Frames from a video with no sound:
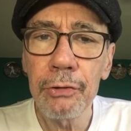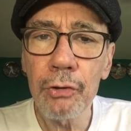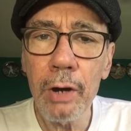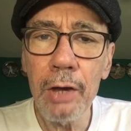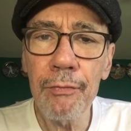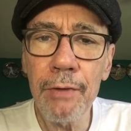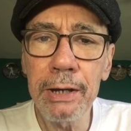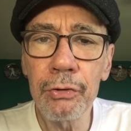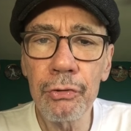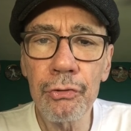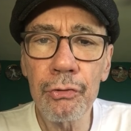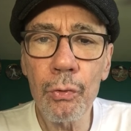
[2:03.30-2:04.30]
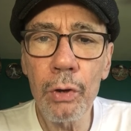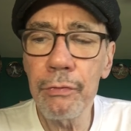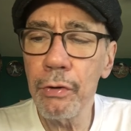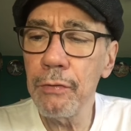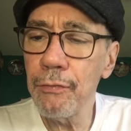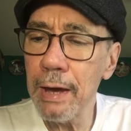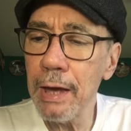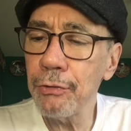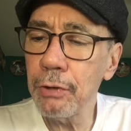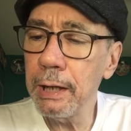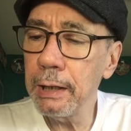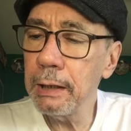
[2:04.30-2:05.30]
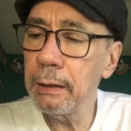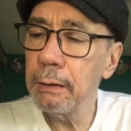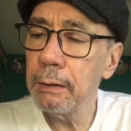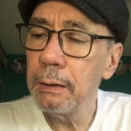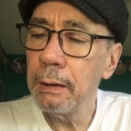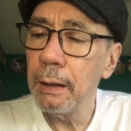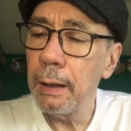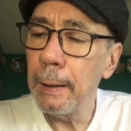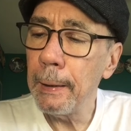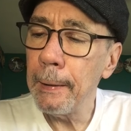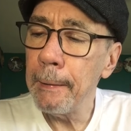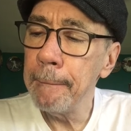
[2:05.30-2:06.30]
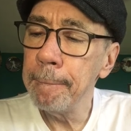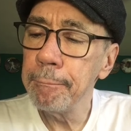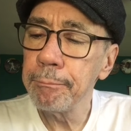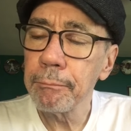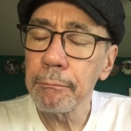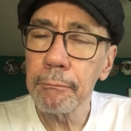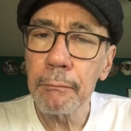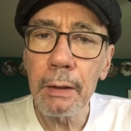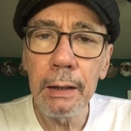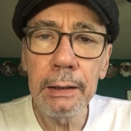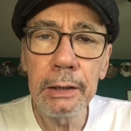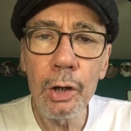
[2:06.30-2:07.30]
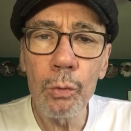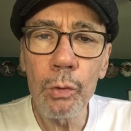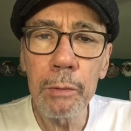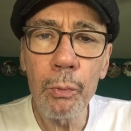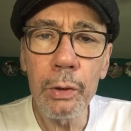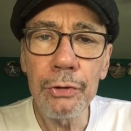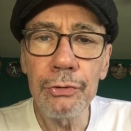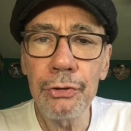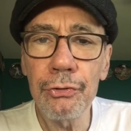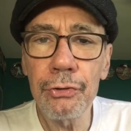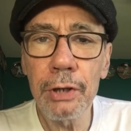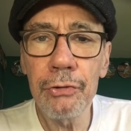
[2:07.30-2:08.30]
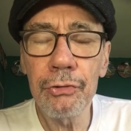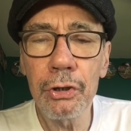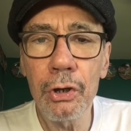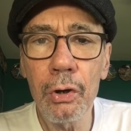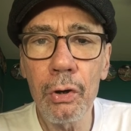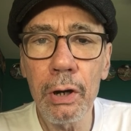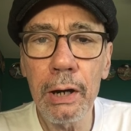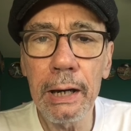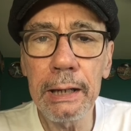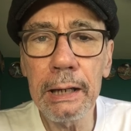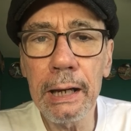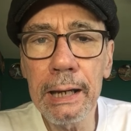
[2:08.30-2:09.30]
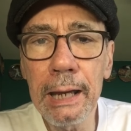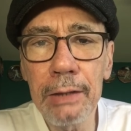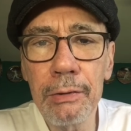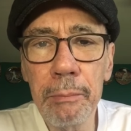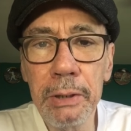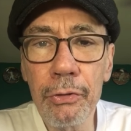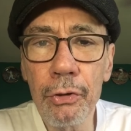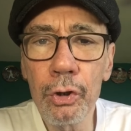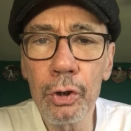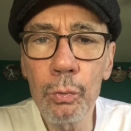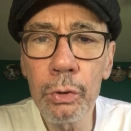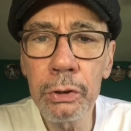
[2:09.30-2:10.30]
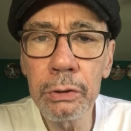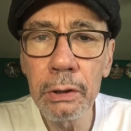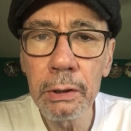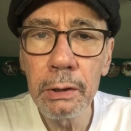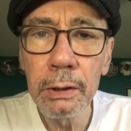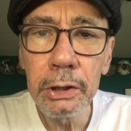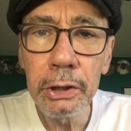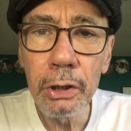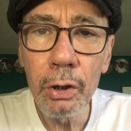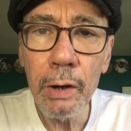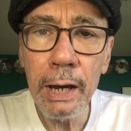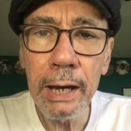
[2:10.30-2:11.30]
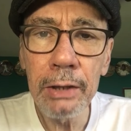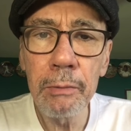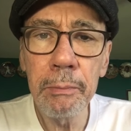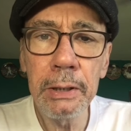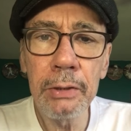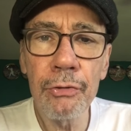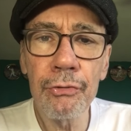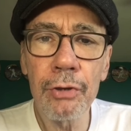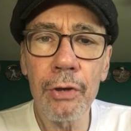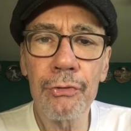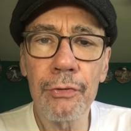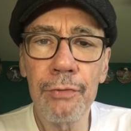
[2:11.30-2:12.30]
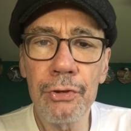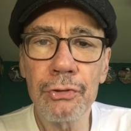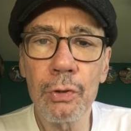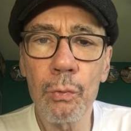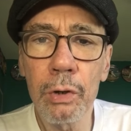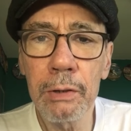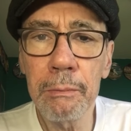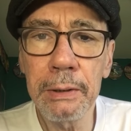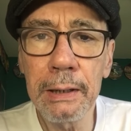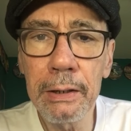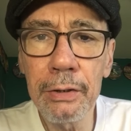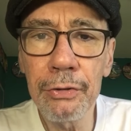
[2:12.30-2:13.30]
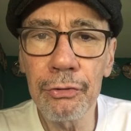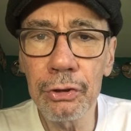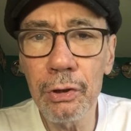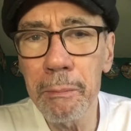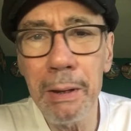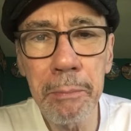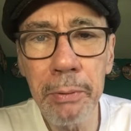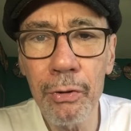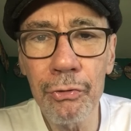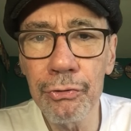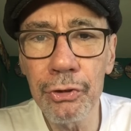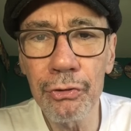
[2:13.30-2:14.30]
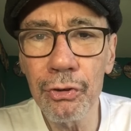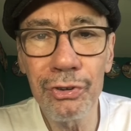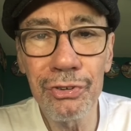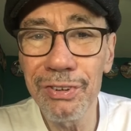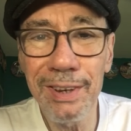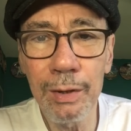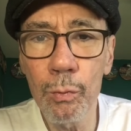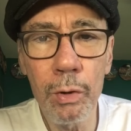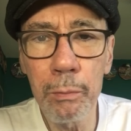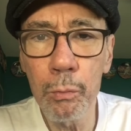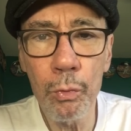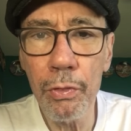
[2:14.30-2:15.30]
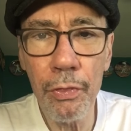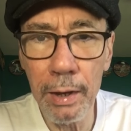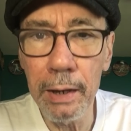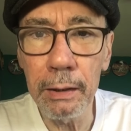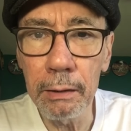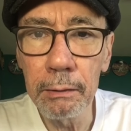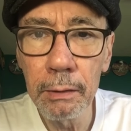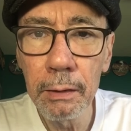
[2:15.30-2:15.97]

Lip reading: so I find her story very fascinating. At one point she says, I had to be the good one. I had to be the self-sufficient one because, my parents just couldn't take one more thing